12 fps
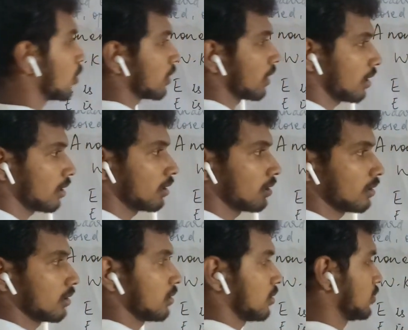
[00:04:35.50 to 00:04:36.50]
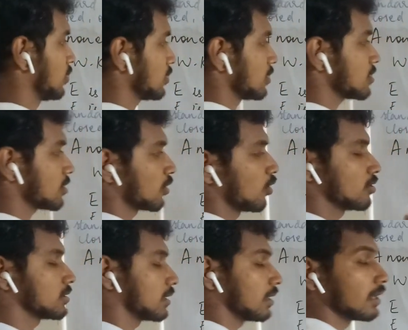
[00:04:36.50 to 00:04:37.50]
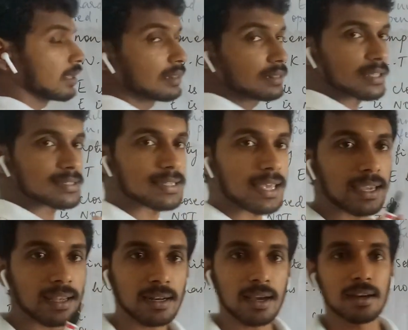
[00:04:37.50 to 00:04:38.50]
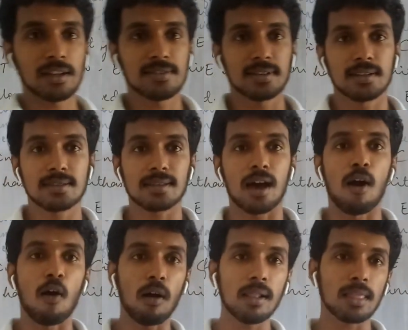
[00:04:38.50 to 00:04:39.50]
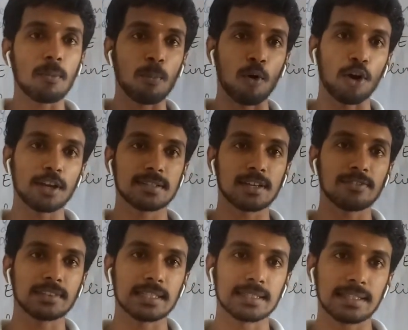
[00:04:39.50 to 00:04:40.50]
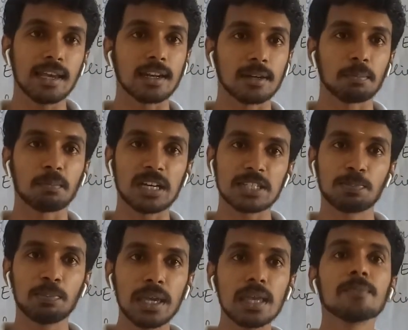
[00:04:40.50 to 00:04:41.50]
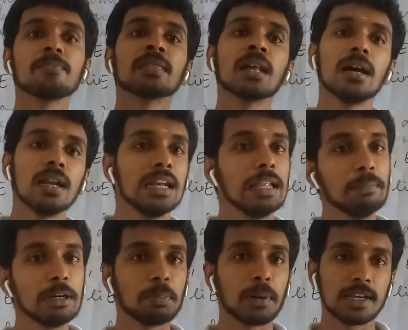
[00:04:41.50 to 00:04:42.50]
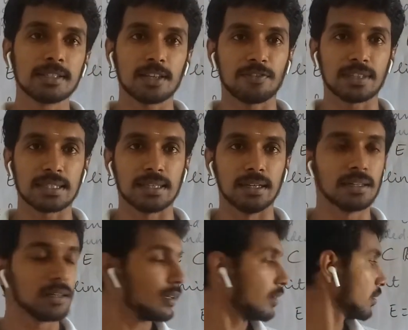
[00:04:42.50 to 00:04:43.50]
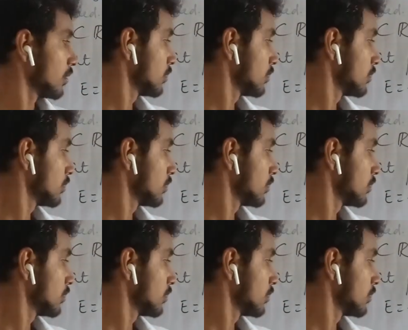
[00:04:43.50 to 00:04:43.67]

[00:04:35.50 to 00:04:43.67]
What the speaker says: Okay, this is closed. The second condition is all the points of the set must be limit points of the set.